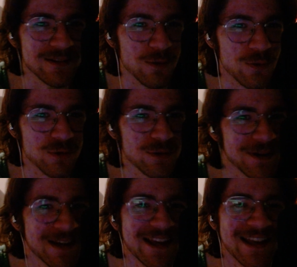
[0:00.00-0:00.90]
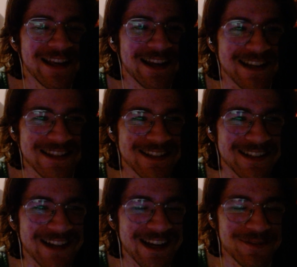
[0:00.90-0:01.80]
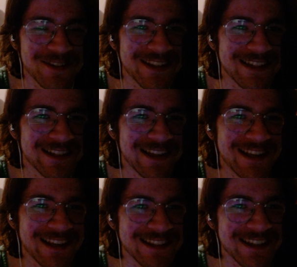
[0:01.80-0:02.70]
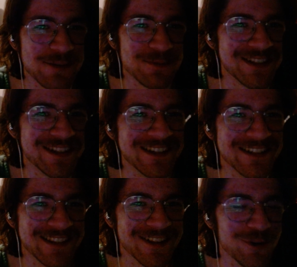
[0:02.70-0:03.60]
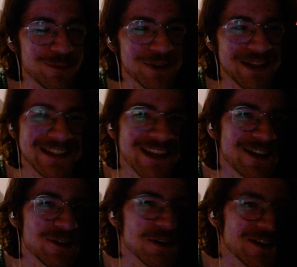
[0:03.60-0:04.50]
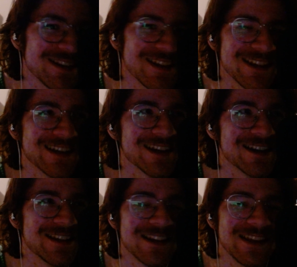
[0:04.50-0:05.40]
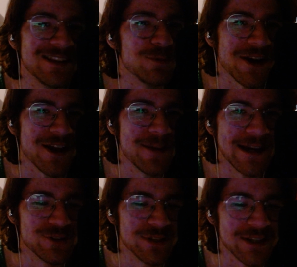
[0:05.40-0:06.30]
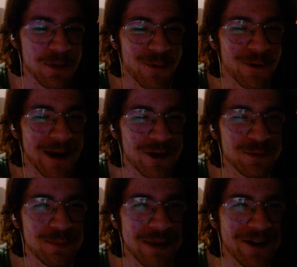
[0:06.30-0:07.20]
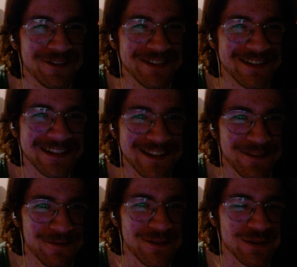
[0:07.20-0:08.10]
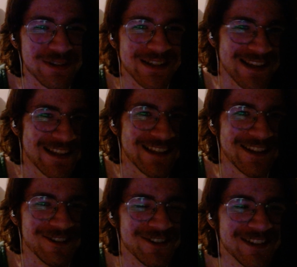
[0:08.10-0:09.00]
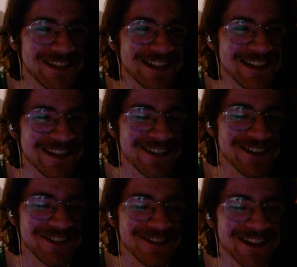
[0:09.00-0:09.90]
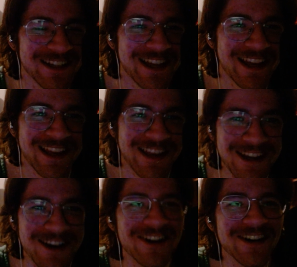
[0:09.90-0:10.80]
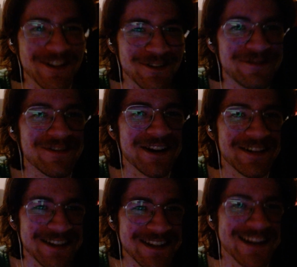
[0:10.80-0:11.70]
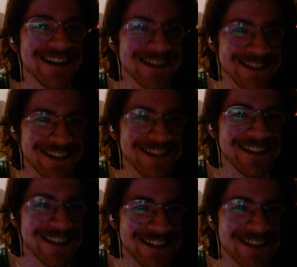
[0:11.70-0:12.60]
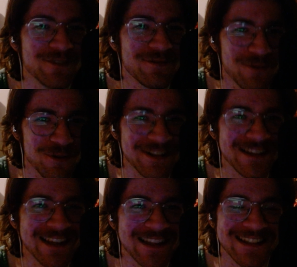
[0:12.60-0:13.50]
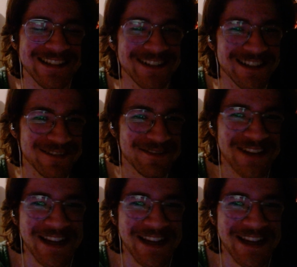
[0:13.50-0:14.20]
lore, and it's like I have to like, it's like I'm standing there almost. It's like it's what I imagine like a proud parent feels like. You're just sitting there and you're like, ah, oh, they're finally getting into the 40k stuff.